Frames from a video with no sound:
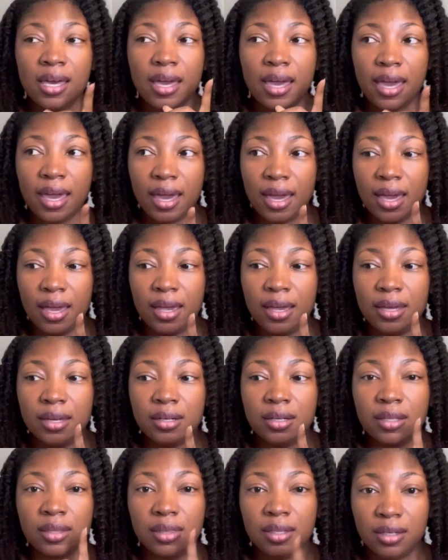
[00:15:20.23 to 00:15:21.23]

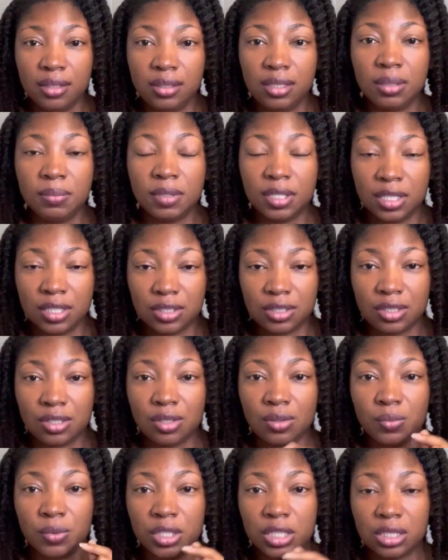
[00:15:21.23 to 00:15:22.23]
and the deep conditioner,
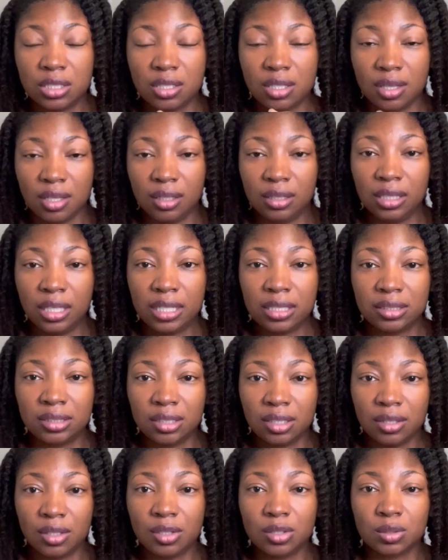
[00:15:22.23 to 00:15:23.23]
which the links
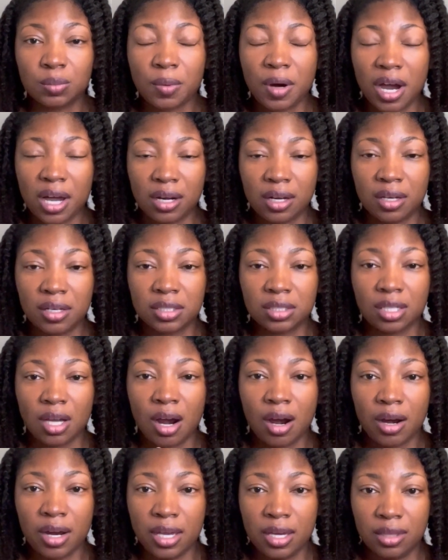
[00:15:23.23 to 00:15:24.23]
to those products
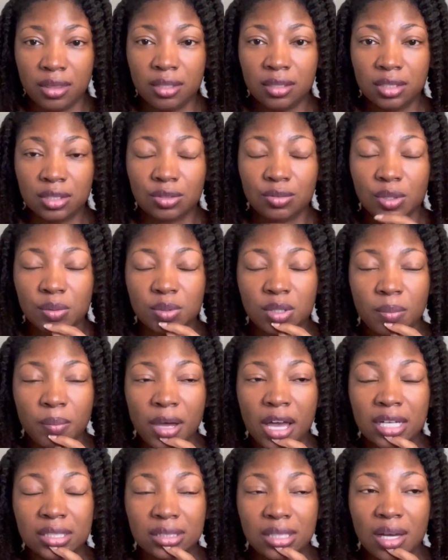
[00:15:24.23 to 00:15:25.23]
are in the description
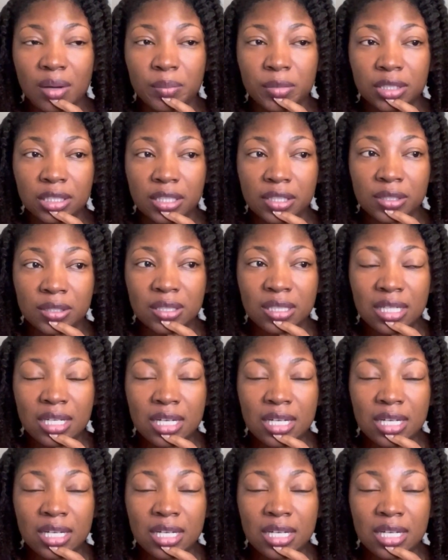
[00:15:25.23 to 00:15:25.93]
box down below.